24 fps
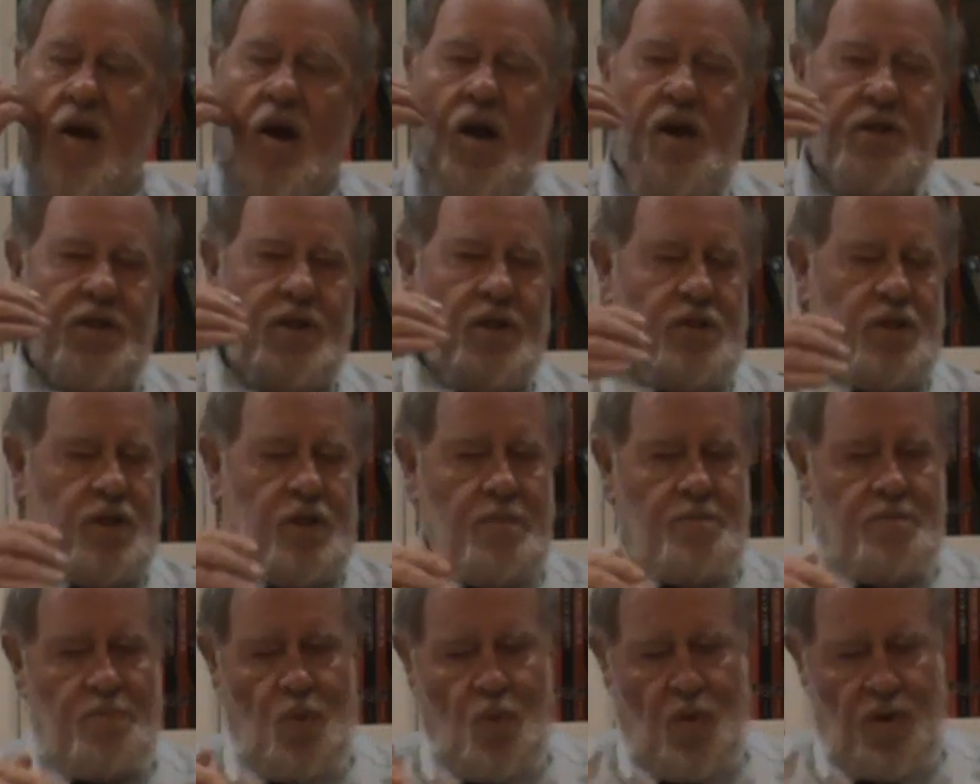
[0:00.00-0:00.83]
also
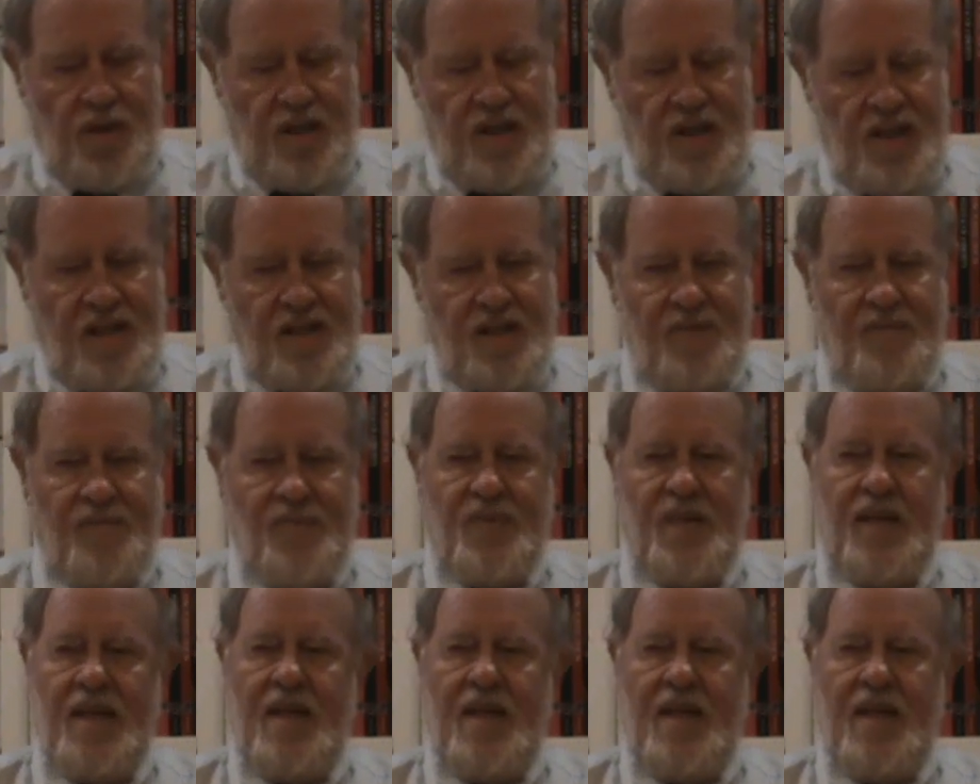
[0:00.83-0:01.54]
supported it.